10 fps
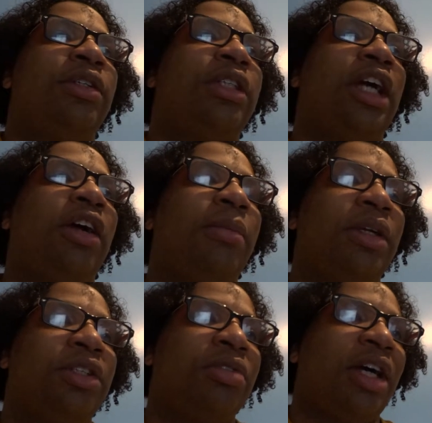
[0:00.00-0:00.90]
terrible
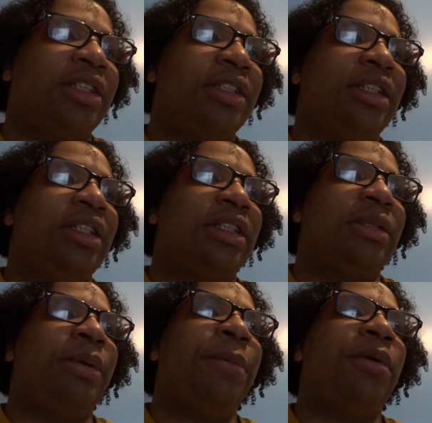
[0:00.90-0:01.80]
atrocities
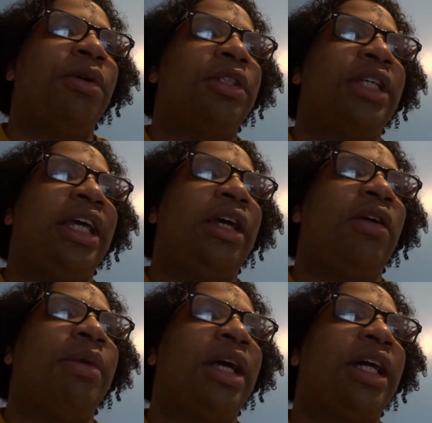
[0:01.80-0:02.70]
and people are saying,
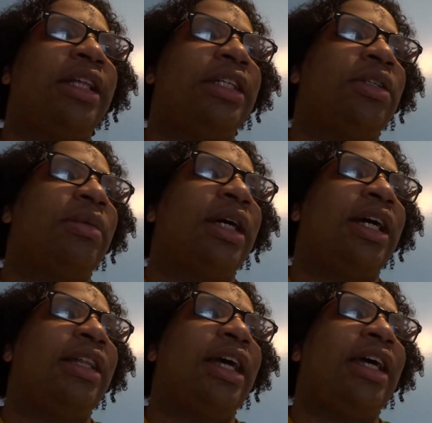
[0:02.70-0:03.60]
"Oh my god, this, oh my
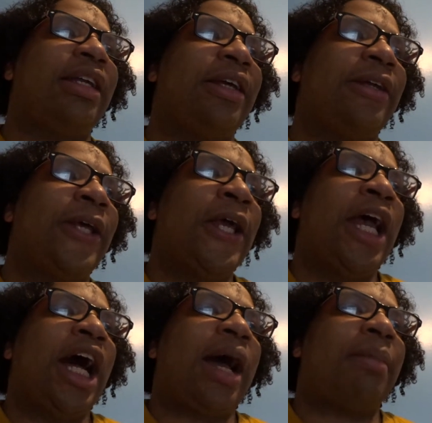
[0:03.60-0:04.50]
god, that." And then
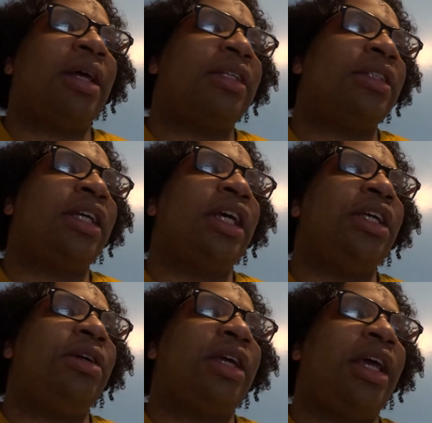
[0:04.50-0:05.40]
I'm not
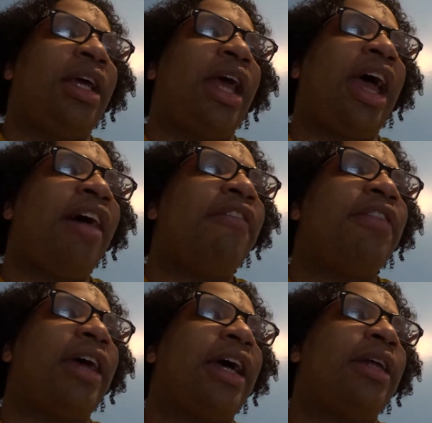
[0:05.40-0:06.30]
saying you can't have
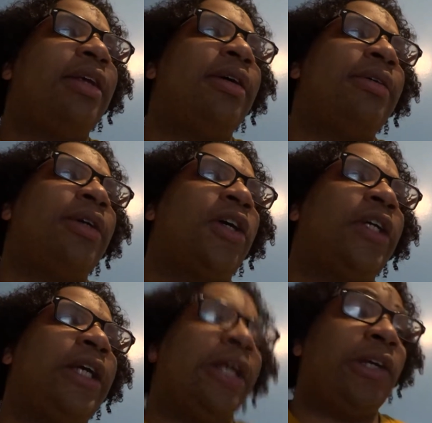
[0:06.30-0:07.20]
that on
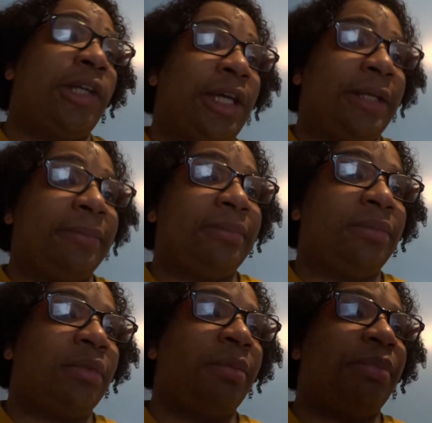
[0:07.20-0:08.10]
the internet,
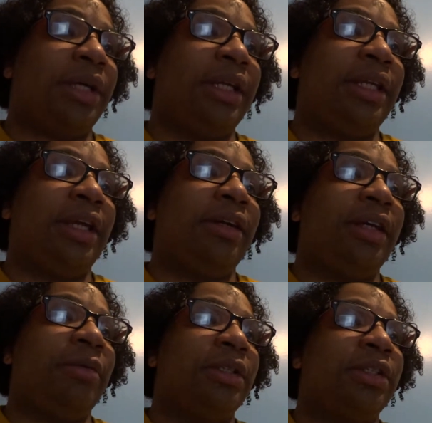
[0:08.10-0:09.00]
but the
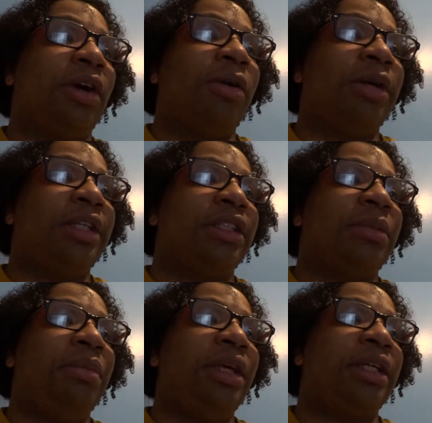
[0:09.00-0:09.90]
internet was always to
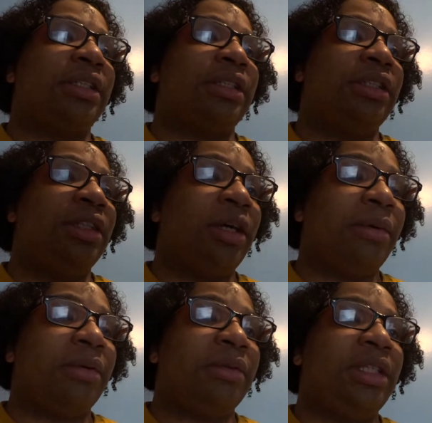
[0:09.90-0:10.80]
me as a
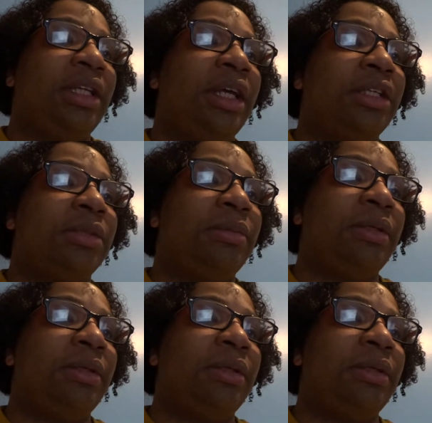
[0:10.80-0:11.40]
young teenage